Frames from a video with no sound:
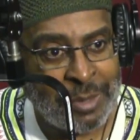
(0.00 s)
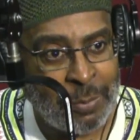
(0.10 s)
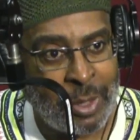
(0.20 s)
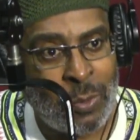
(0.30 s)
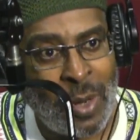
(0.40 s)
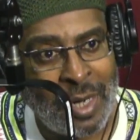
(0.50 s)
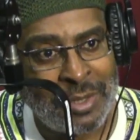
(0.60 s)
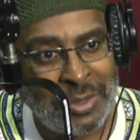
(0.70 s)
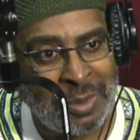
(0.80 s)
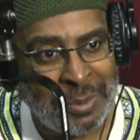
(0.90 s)

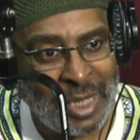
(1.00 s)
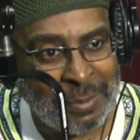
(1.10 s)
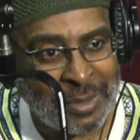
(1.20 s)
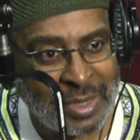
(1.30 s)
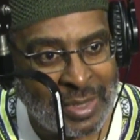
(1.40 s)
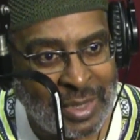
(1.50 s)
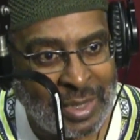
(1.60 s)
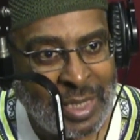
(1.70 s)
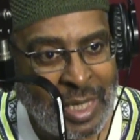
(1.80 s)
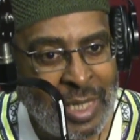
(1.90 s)
requires you to be able to
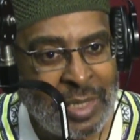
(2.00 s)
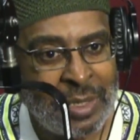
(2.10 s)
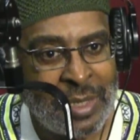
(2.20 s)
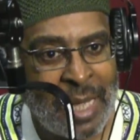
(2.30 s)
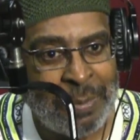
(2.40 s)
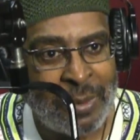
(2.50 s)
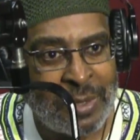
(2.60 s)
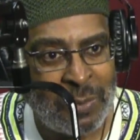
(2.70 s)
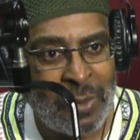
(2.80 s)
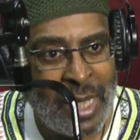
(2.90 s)
see. Yeah. So that
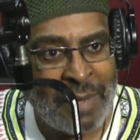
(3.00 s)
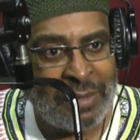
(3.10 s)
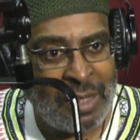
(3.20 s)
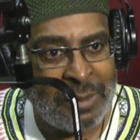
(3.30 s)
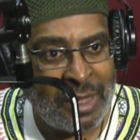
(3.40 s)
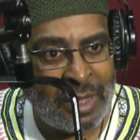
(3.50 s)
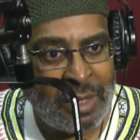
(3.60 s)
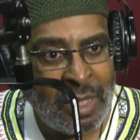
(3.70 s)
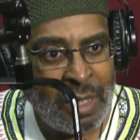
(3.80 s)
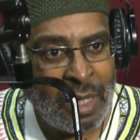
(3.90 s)
person will have limited
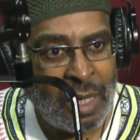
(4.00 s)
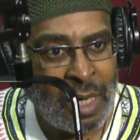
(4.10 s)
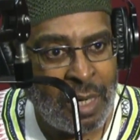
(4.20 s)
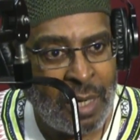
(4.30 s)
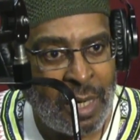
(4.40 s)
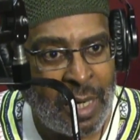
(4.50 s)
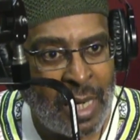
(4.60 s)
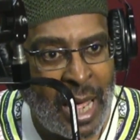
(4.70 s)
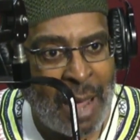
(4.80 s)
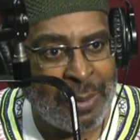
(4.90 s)
uh, uh, uh,
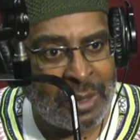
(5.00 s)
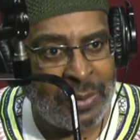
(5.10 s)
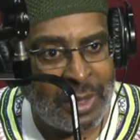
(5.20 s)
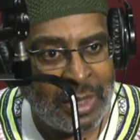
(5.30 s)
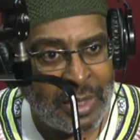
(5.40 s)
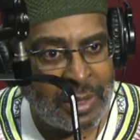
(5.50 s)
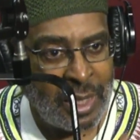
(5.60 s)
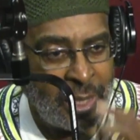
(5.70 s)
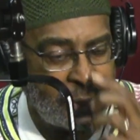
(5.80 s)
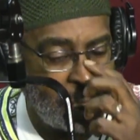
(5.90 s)
opportunities
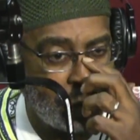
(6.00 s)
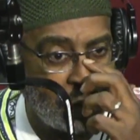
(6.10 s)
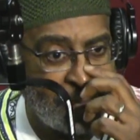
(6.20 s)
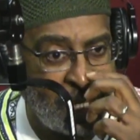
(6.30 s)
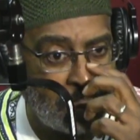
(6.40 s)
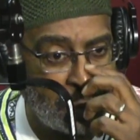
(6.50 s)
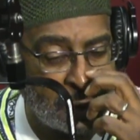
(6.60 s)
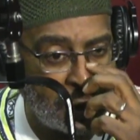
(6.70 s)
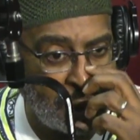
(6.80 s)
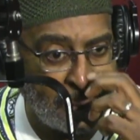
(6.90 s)
that are available
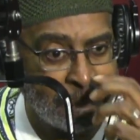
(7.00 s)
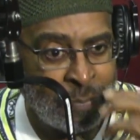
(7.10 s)
to them.